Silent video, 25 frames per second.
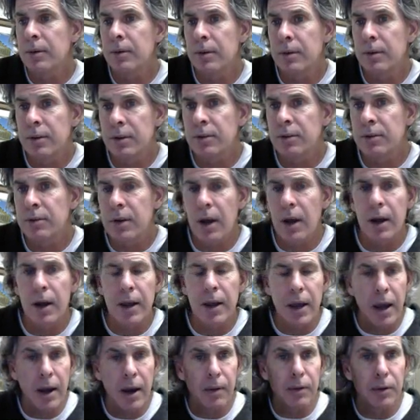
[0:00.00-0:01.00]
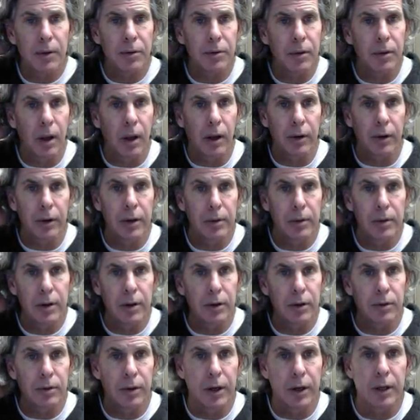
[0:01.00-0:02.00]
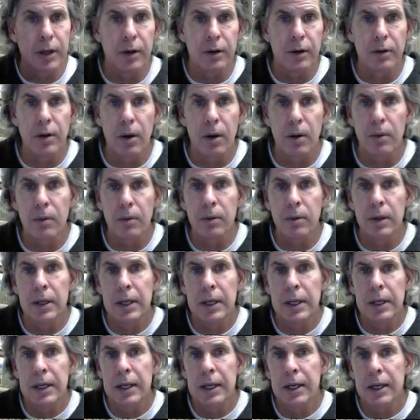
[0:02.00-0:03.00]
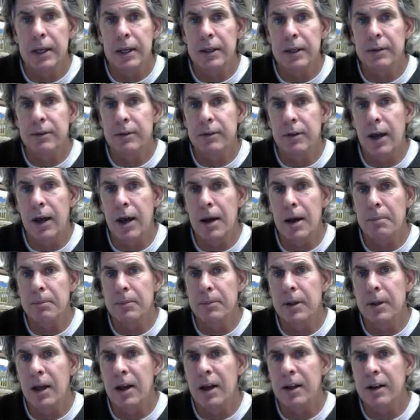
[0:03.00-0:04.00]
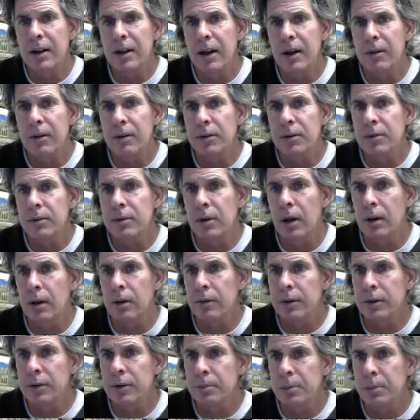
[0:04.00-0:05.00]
this guy Aristotle, here he is right here. No, I'm not Aristotle. Let's